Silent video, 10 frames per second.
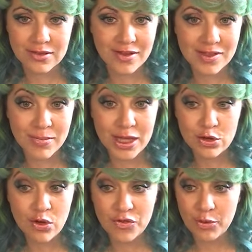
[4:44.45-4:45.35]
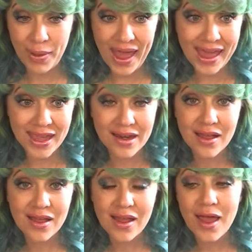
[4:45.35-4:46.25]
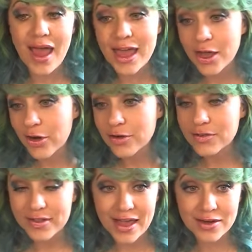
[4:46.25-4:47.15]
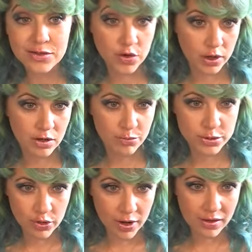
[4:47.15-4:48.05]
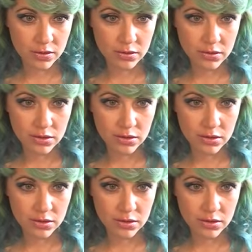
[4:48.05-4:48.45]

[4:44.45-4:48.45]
It doesn't mean you don't feel pain anger, sadness, grief, betrayal,